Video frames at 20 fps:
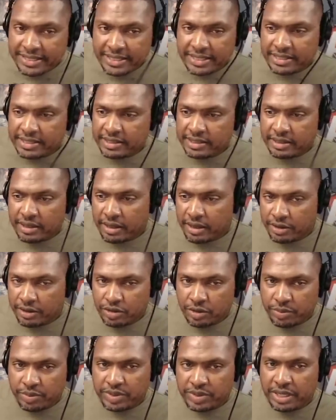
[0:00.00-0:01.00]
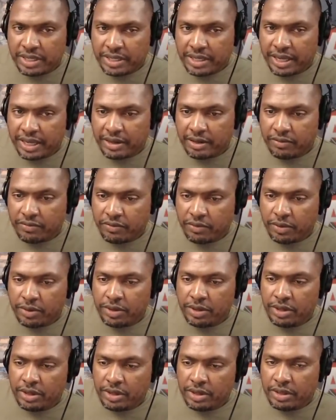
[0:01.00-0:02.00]
this is 100%
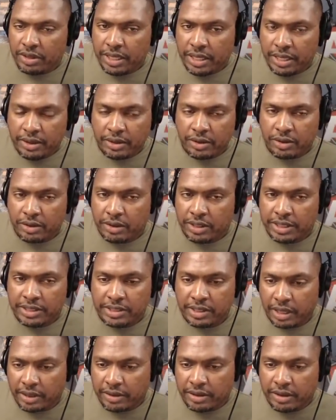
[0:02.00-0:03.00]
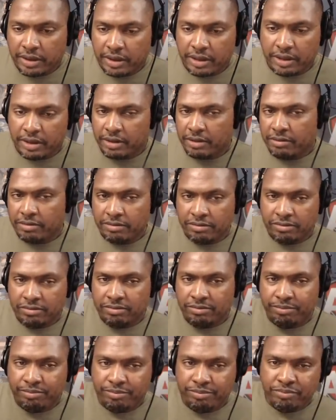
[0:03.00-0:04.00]
California legal. It's on the
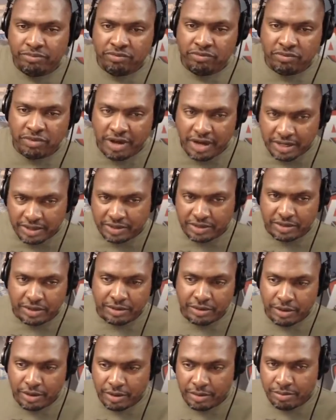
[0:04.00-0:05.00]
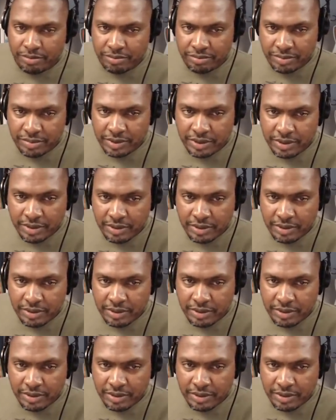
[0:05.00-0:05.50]
roster or drop